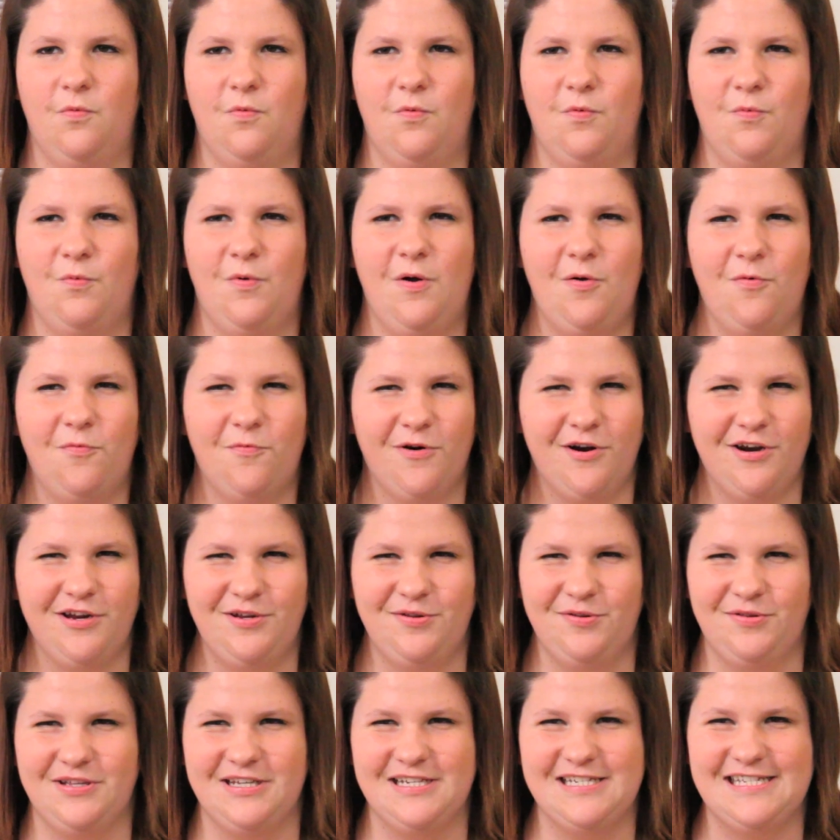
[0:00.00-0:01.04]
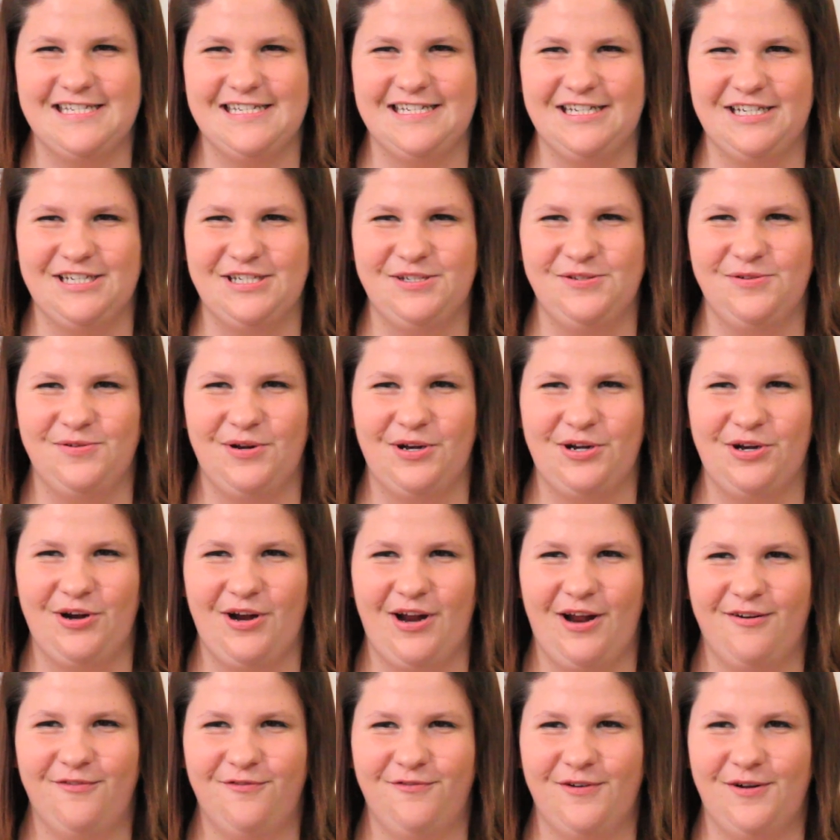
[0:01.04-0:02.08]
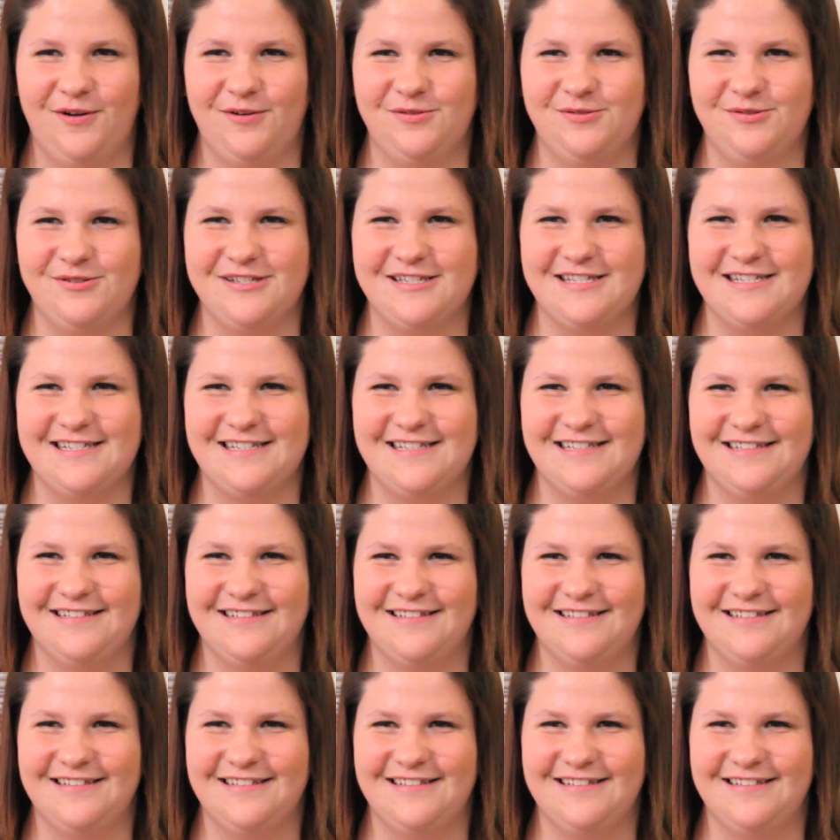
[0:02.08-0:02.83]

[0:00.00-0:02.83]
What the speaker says: What were you listening to on your headphones?